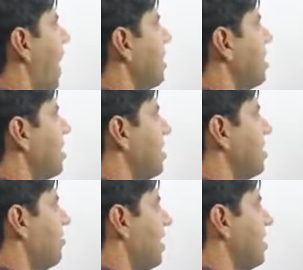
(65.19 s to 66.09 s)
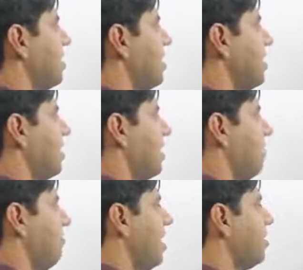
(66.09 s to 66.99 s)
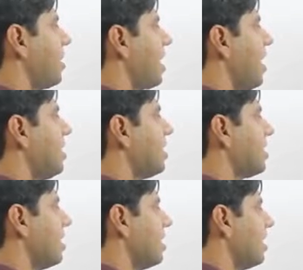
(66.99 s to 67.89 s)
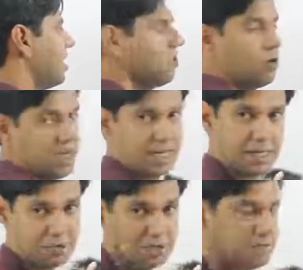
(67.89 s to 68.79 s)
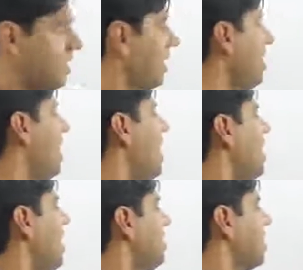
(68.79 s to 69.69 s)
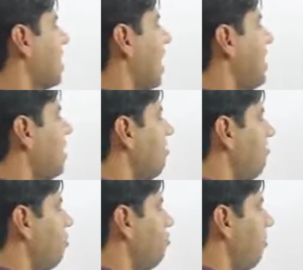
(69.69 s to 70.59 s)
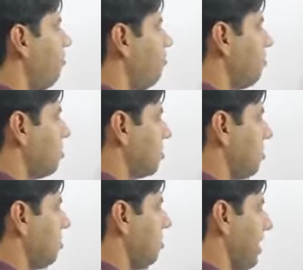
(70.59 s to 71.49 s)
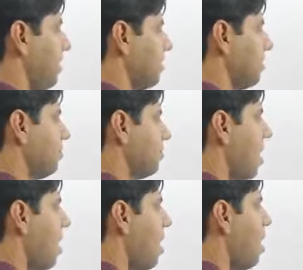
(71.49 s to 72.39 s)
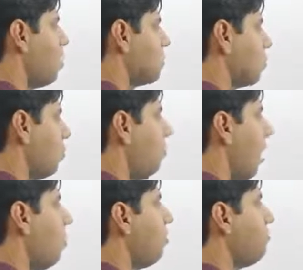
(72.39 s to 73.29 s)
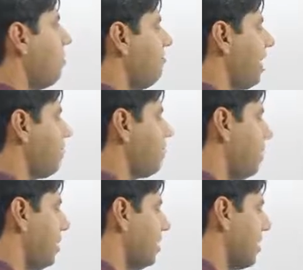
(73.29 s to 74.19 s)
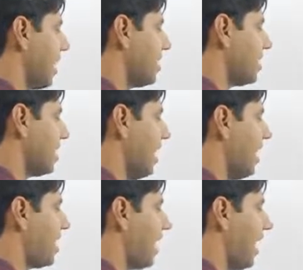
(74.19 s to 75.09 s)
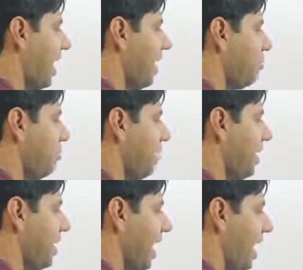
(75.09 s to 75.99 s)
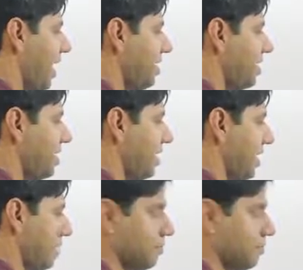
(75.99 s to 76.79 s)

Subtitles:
answer is 5C 3 ways, but this is only in terms of speaking. Let's write a few of those ways. So one of the way could be that I select A, B and C.